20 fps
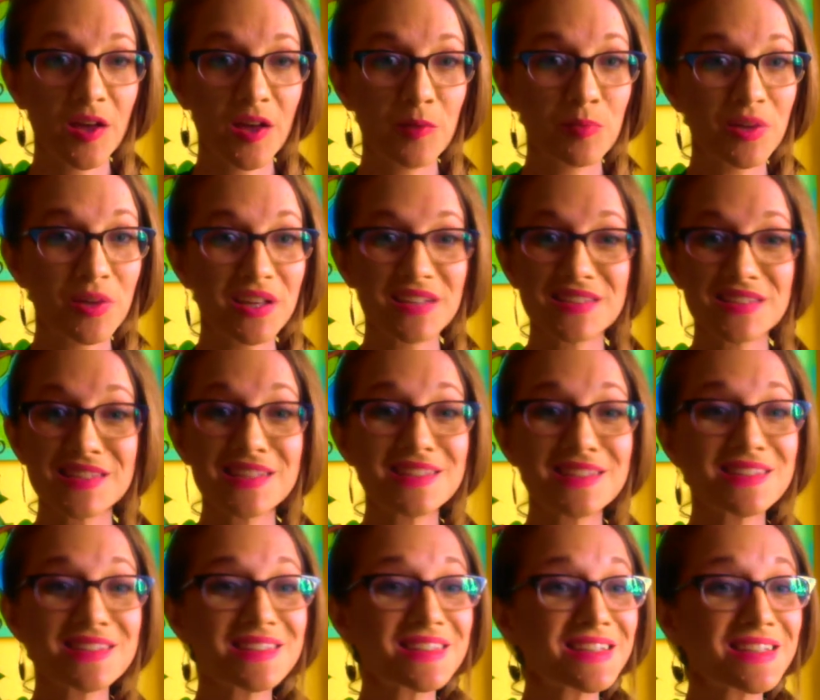because
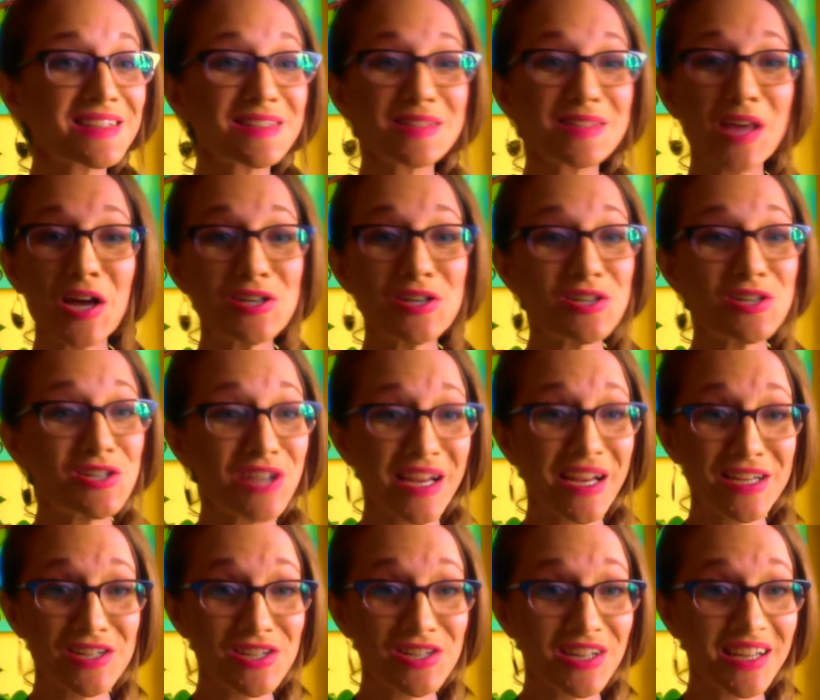this is
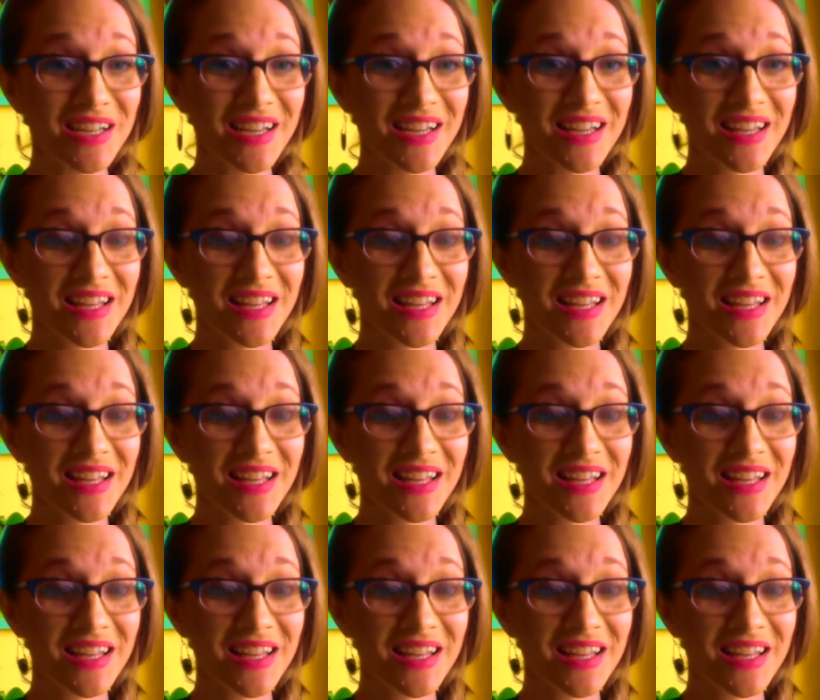unchanging.